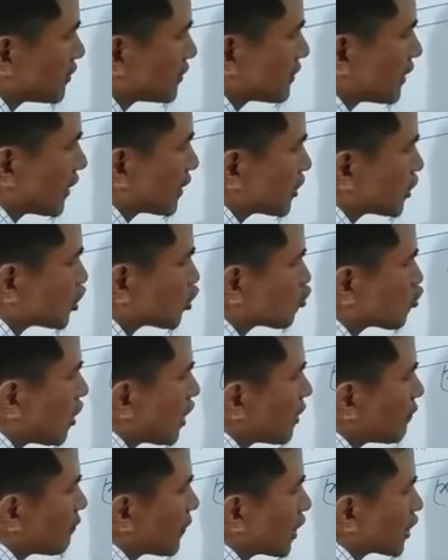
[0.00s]
That is
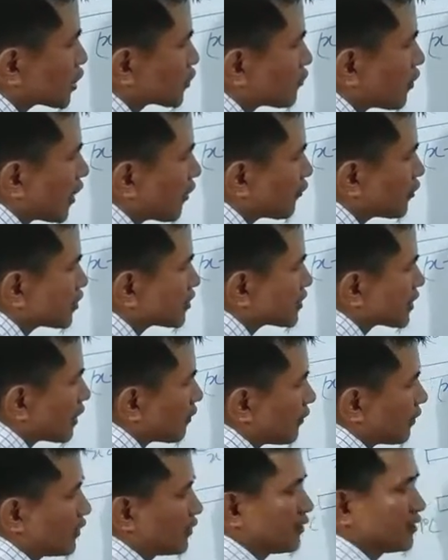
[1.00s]
12 minus 5 is
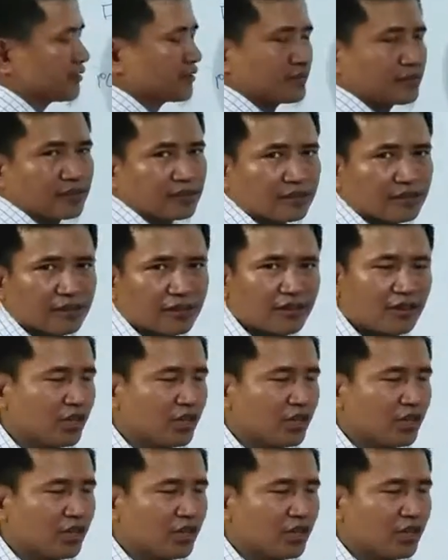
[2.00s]
7, isn't it?